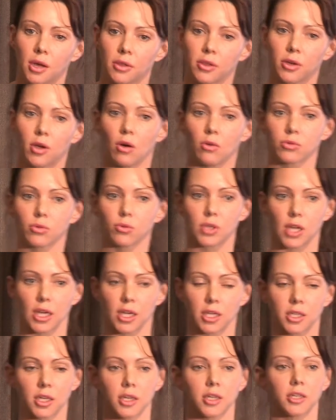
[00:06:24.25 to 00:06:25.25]
the
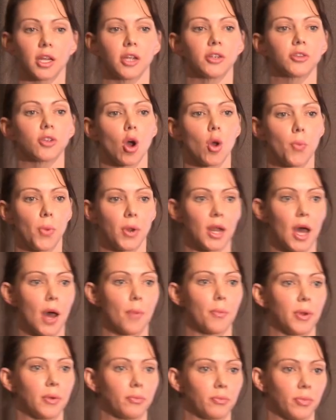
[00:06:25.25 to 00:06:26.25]
consultation does open
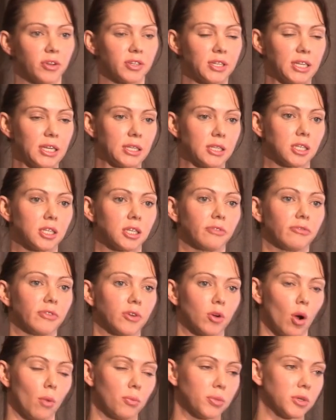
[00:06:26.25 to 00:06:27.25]
up and presents
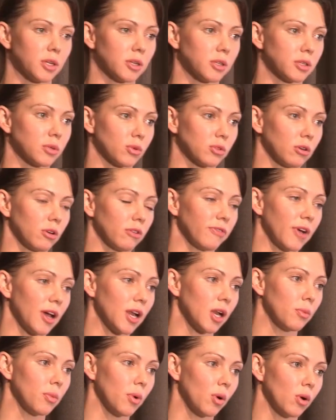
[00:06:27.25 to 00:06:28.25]
different options which are
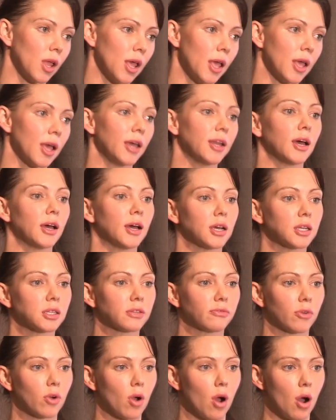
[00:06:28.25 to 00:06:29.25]
available, and it
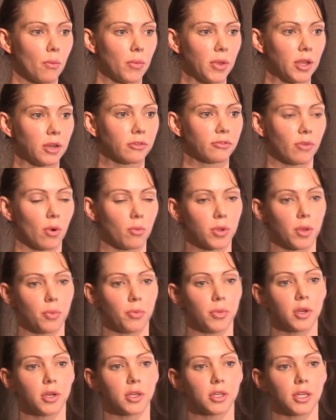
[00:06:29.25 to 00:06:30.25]
asks for comment from
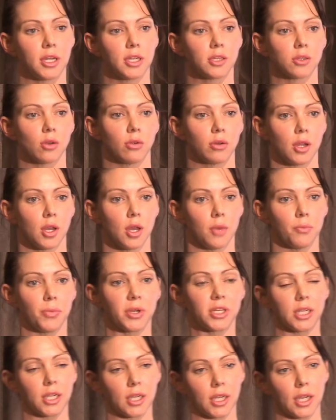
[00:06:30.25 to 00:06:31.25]
communities on
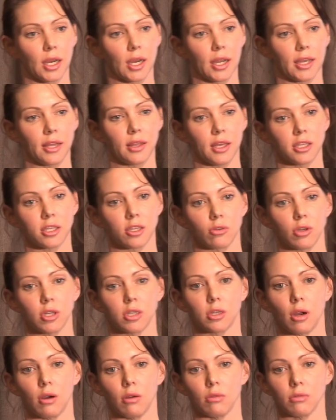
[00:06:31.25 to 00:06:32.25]
particularly these
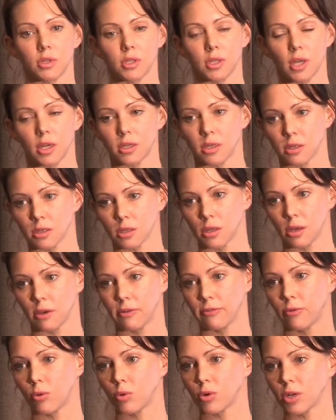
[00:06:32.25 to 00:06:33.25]
thresholds, such as the
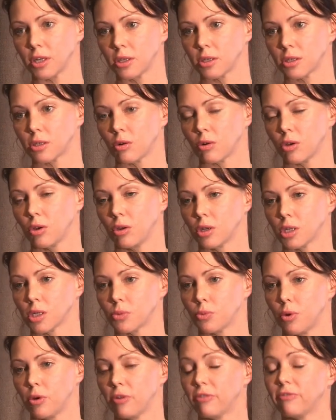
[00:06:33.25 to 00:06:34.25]
fourteen stock units
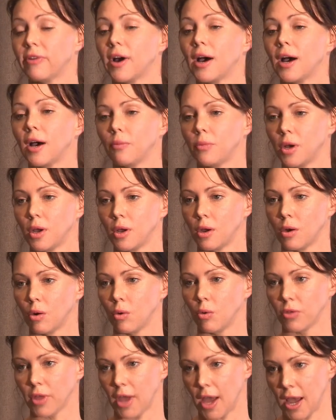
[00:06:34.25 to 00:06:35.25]
per farm
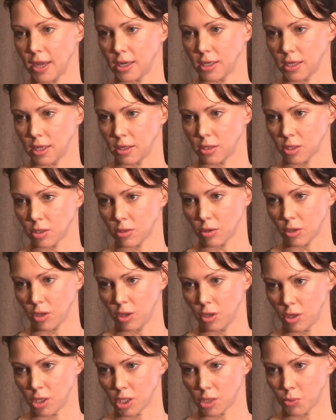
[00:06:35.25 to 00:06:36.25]
or the eighteen stock
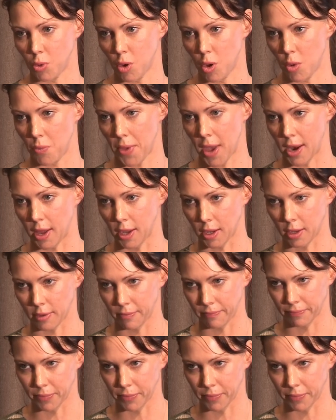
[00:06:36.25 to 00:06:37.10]
units per paddock.